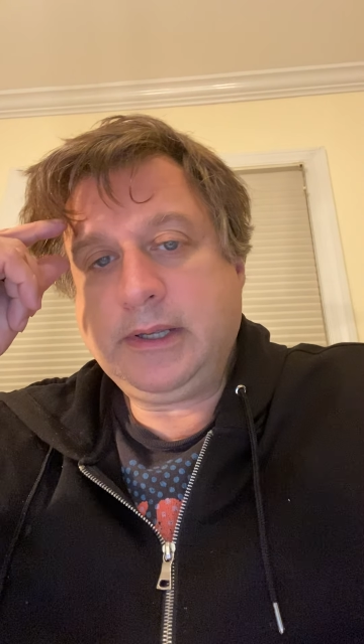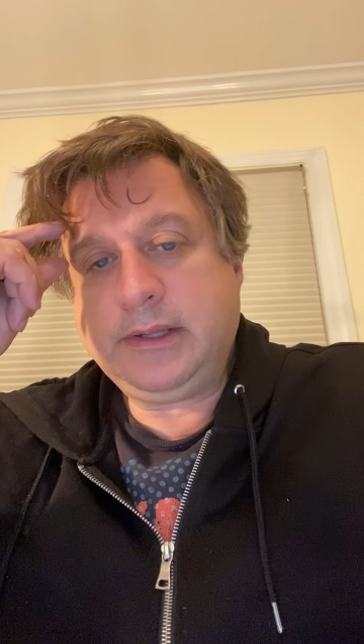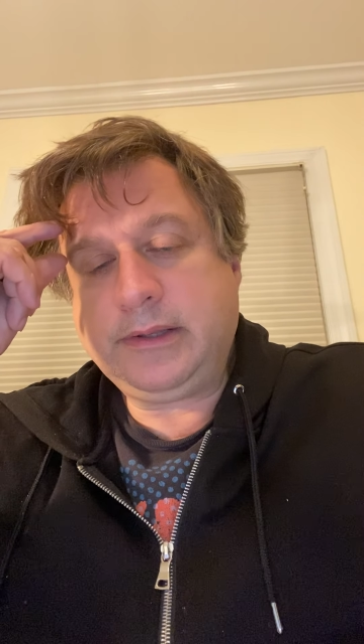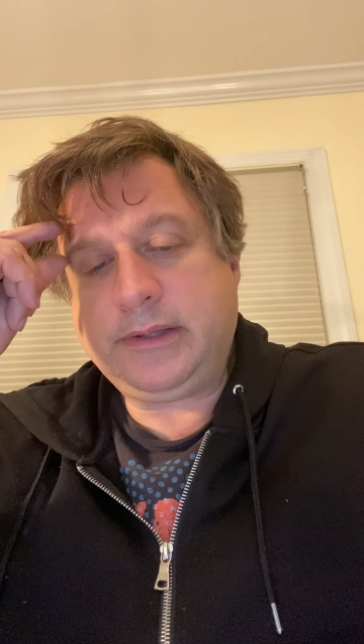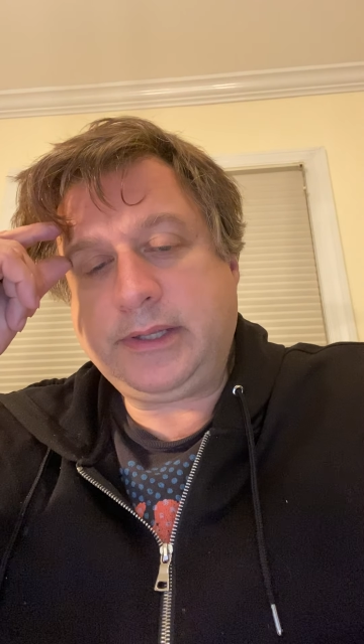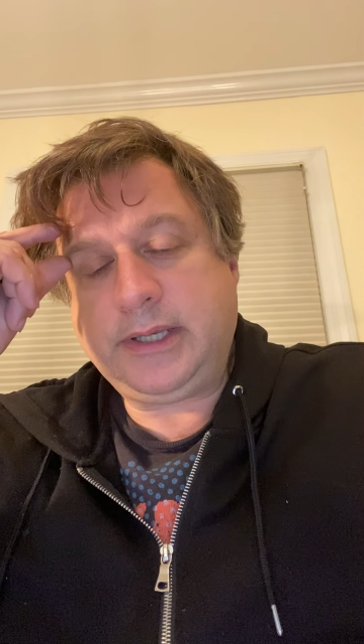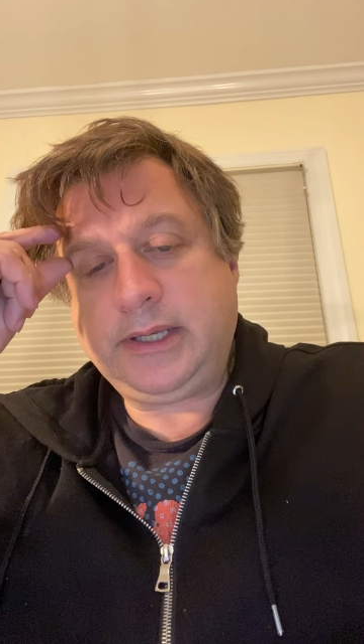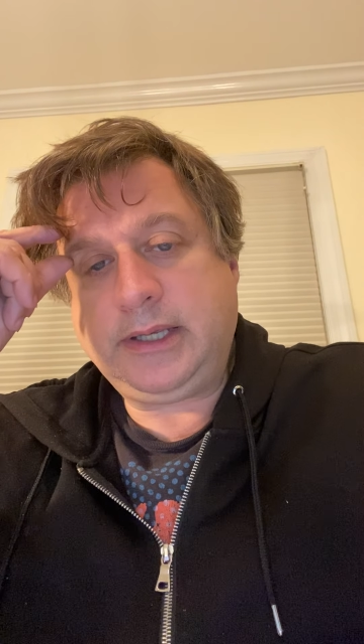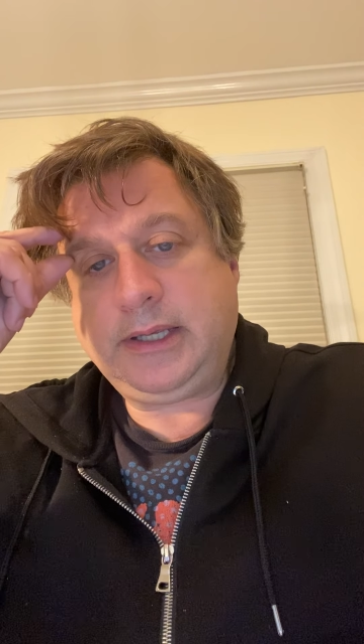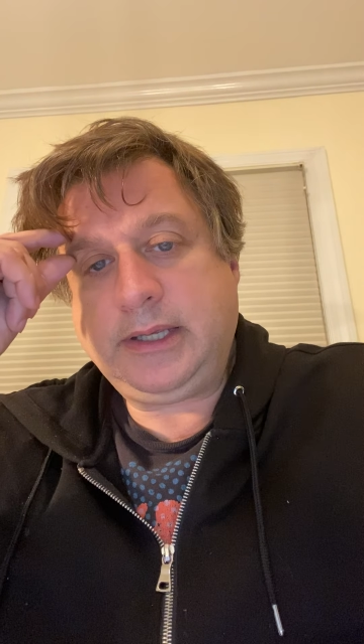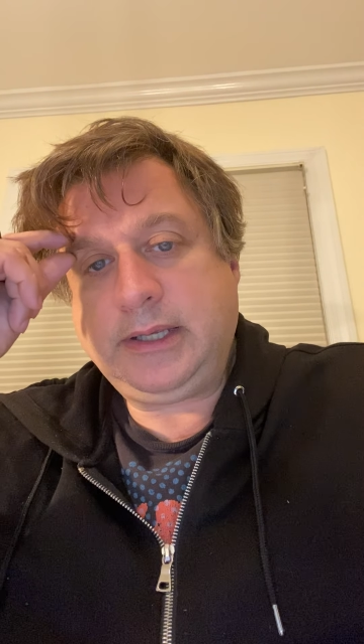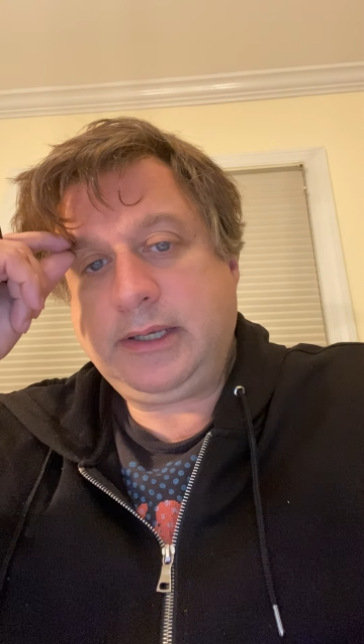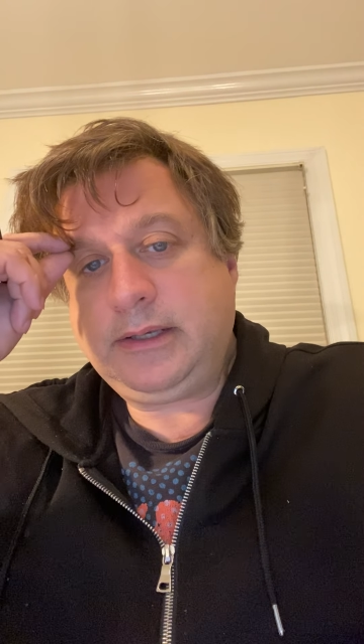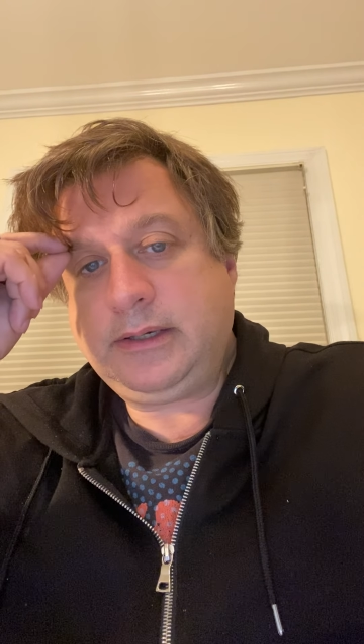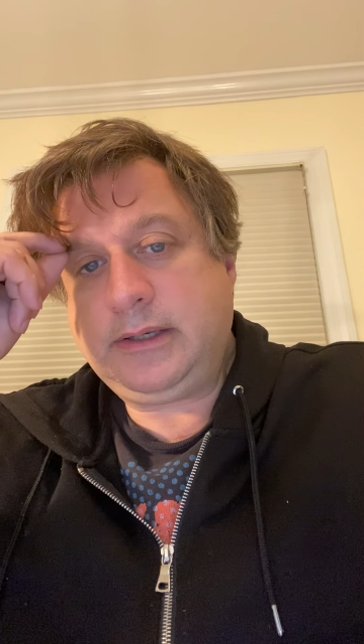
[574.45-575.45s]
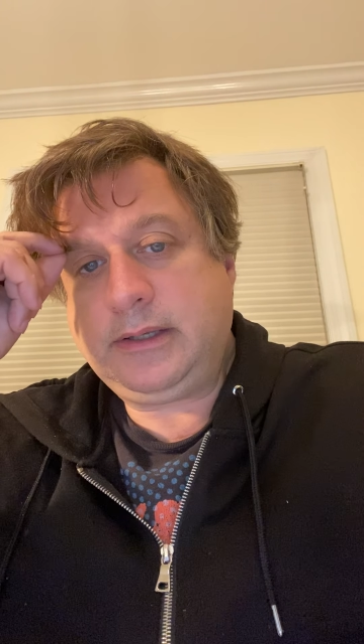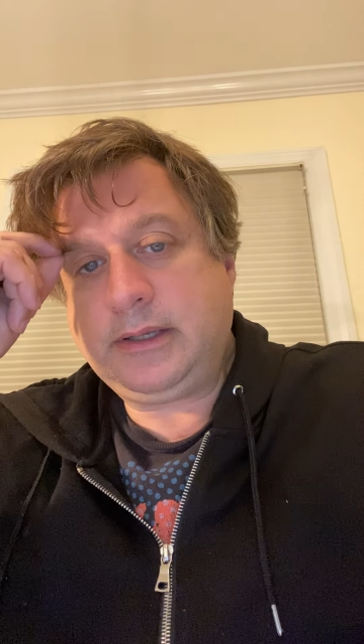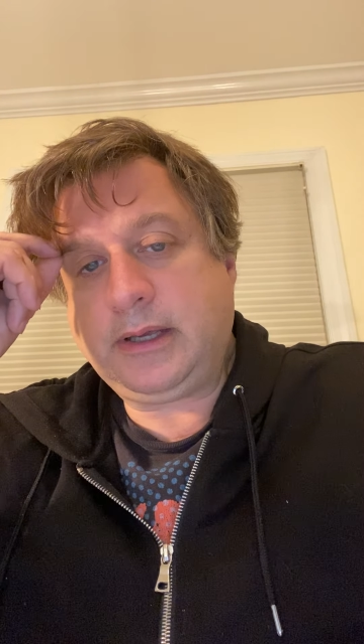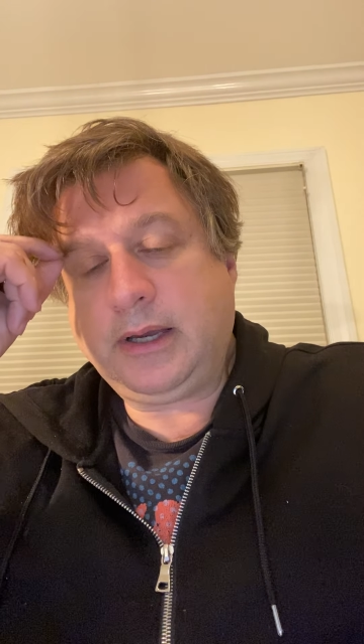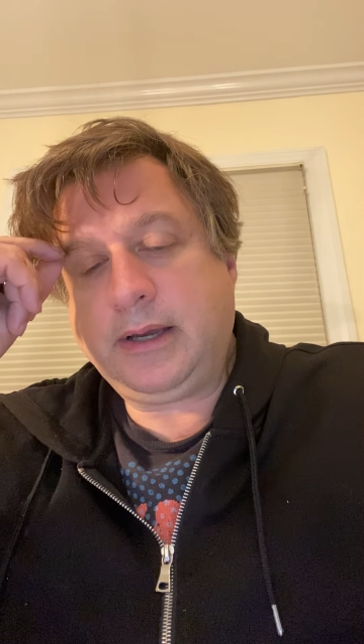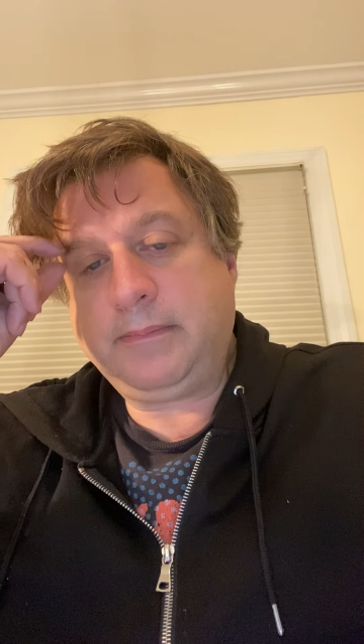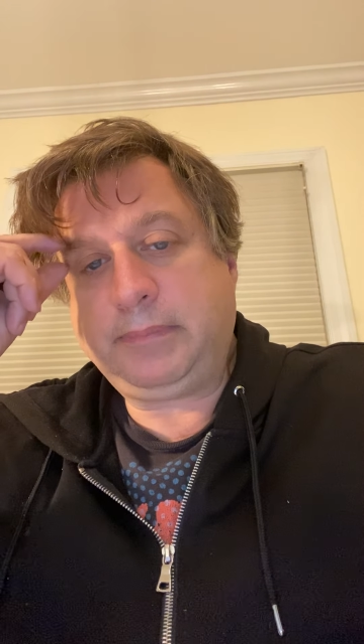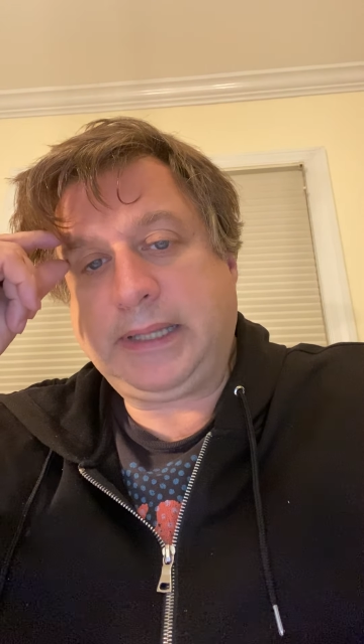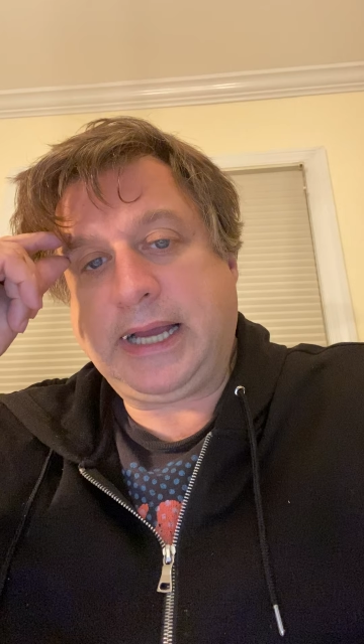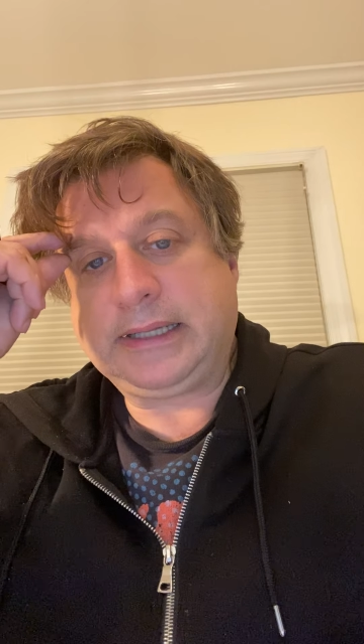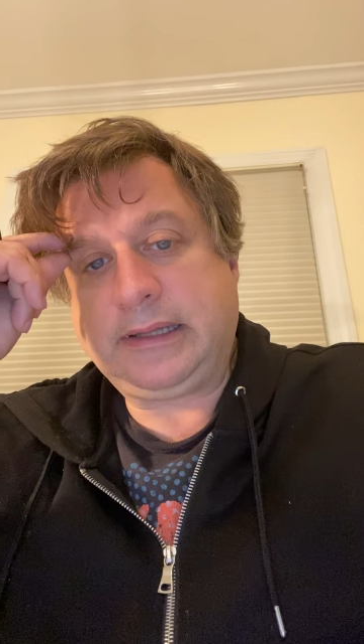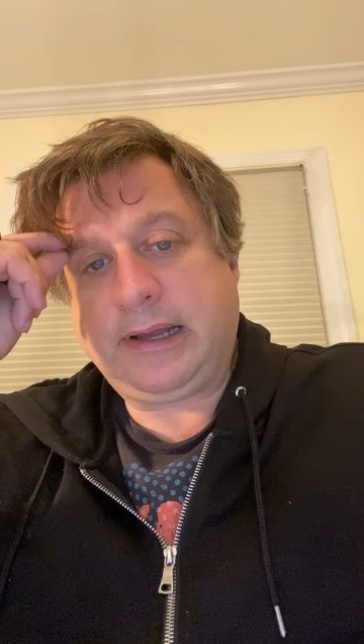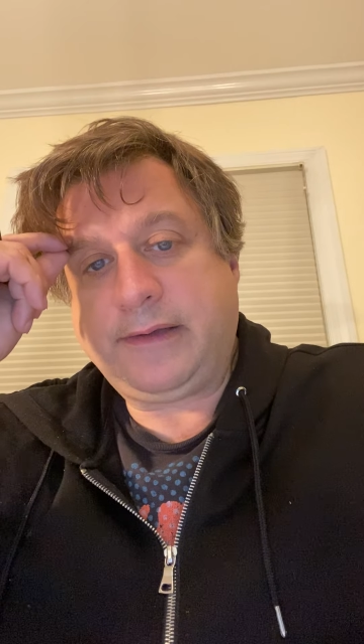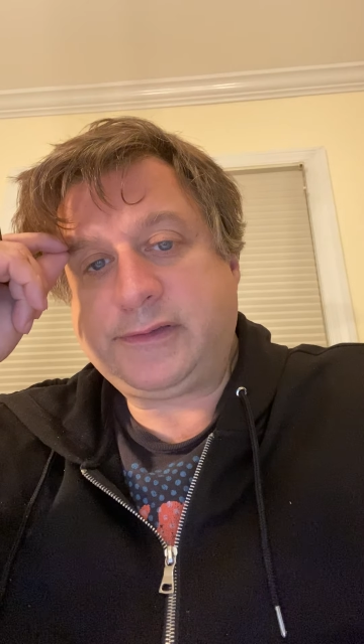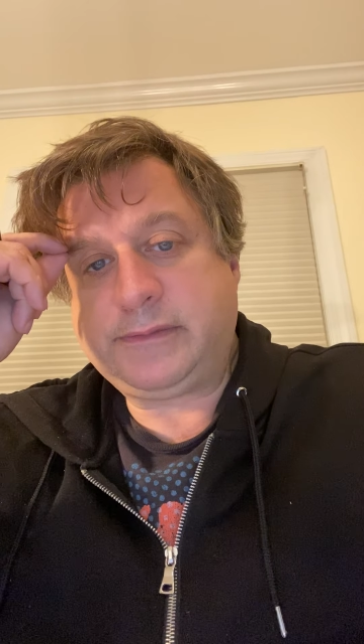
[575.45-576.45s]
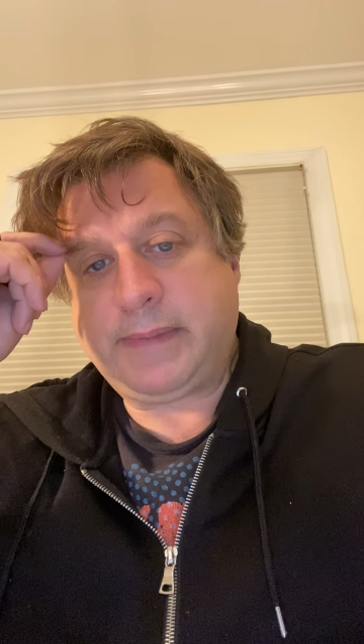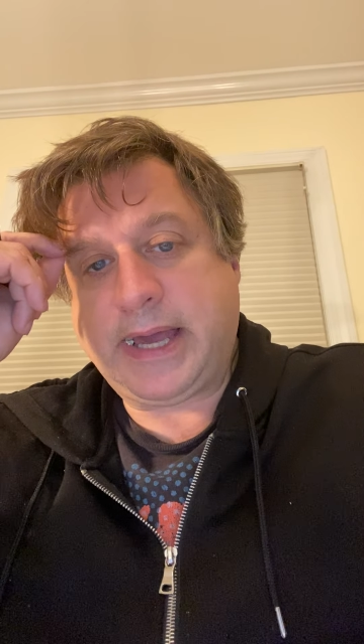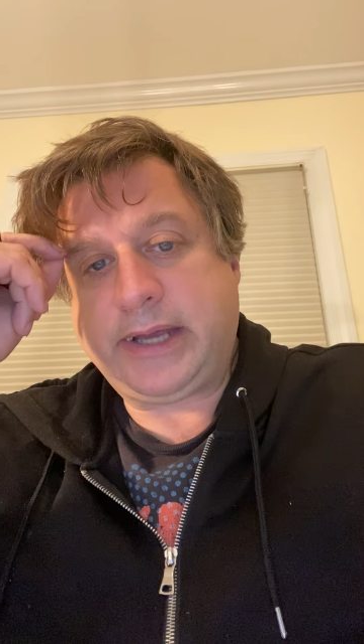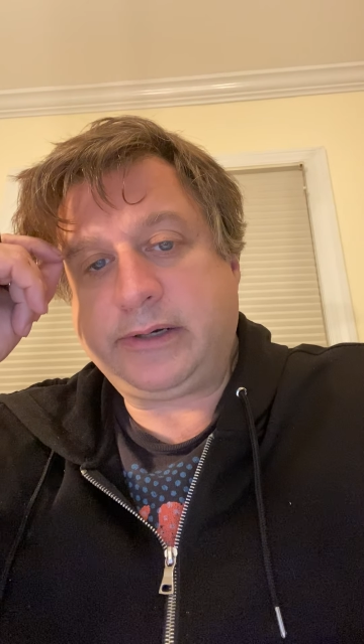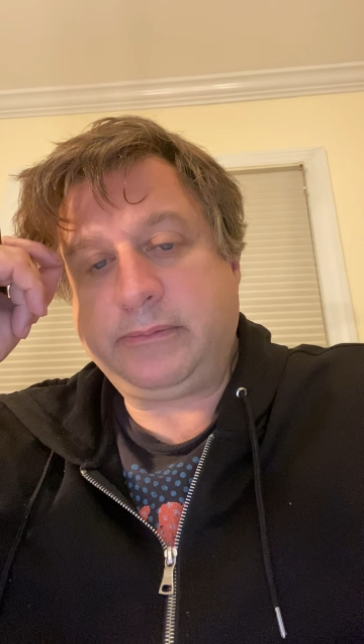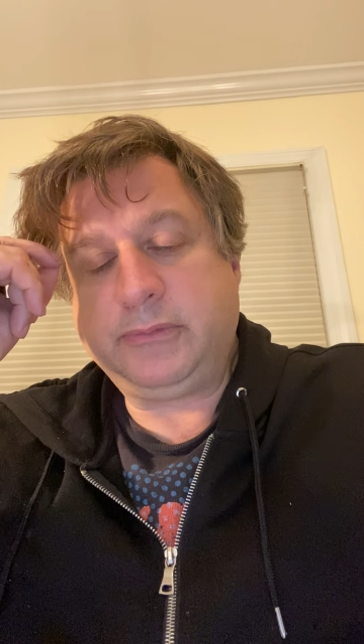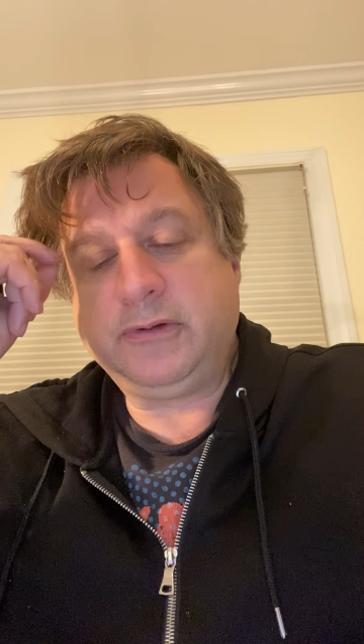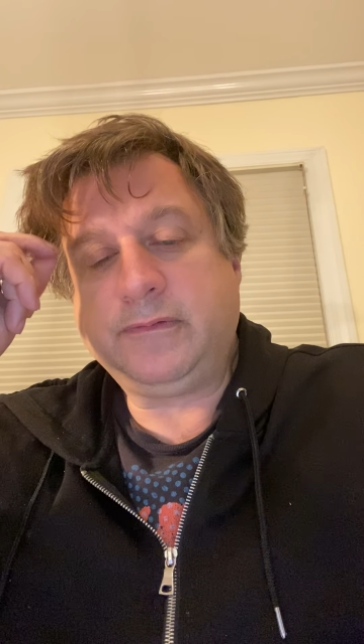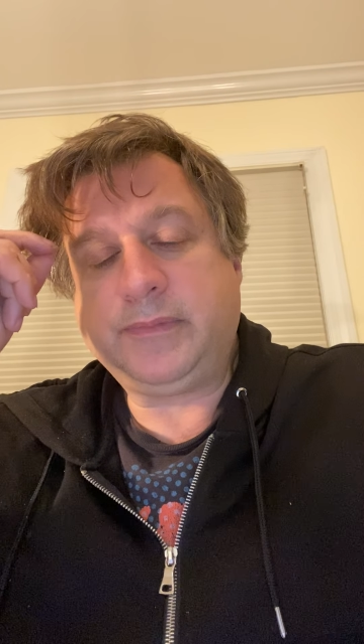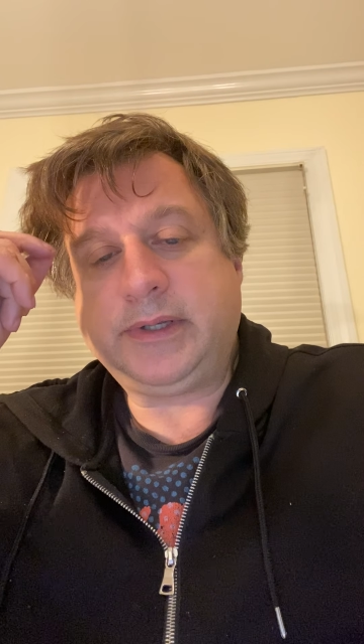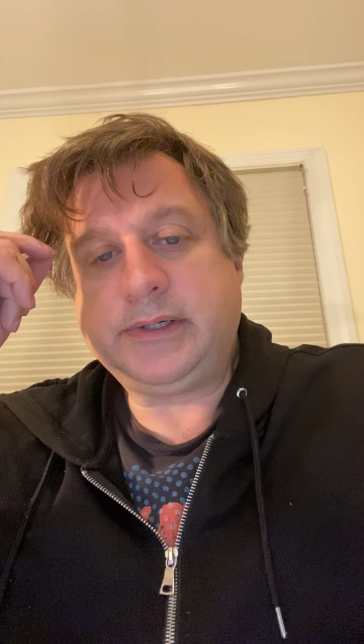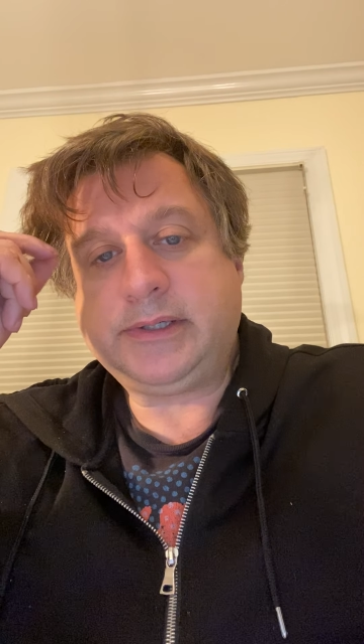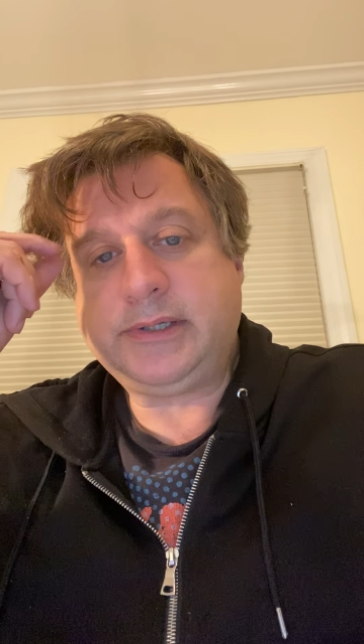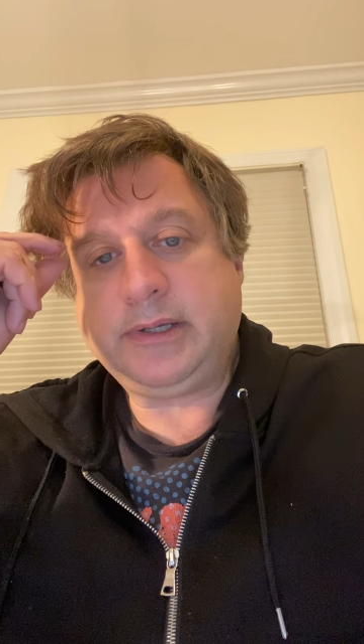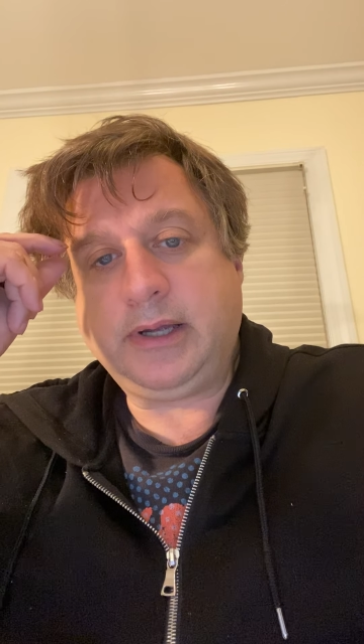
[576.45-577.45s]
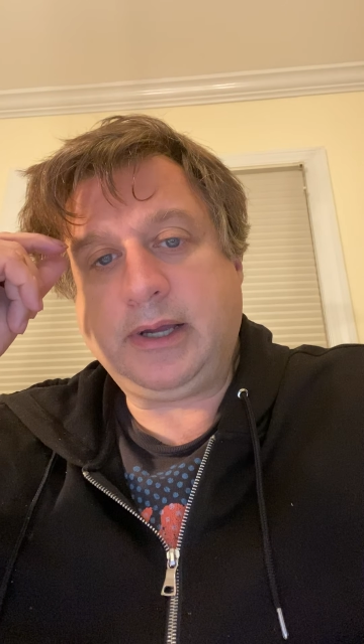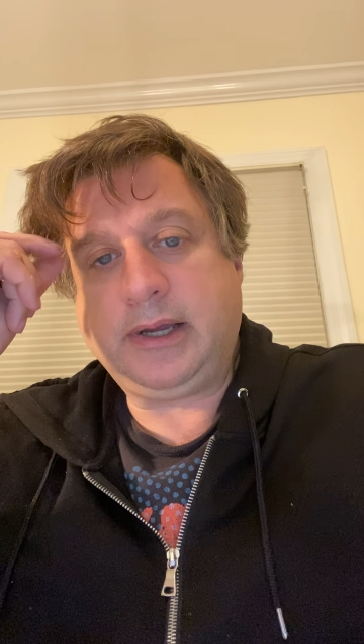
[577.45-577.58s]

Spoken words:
the Black Lives Matter movement